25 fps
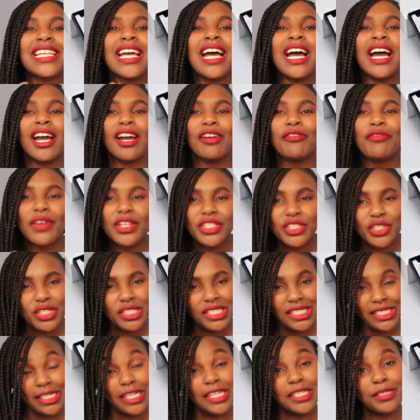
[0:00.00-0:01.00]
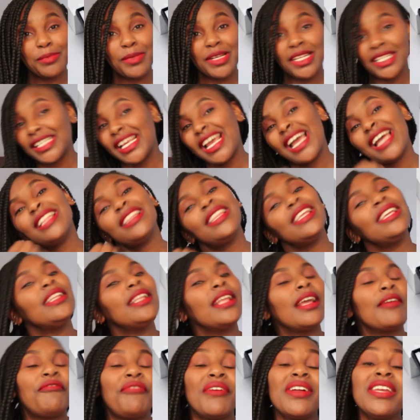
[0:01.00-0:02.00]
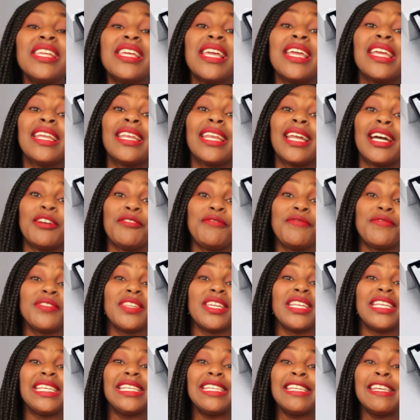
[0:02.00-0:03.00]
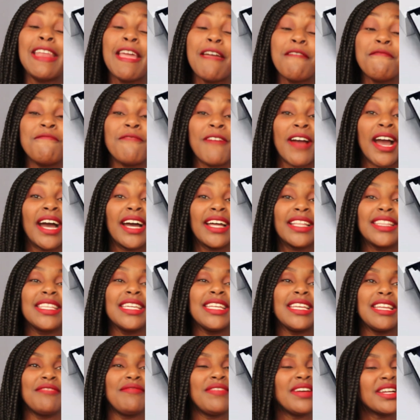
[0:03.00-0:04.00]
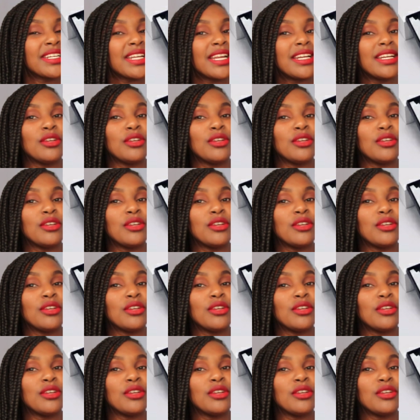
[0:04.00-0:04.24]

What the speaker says: are a fashion statement, and funny enough, they never run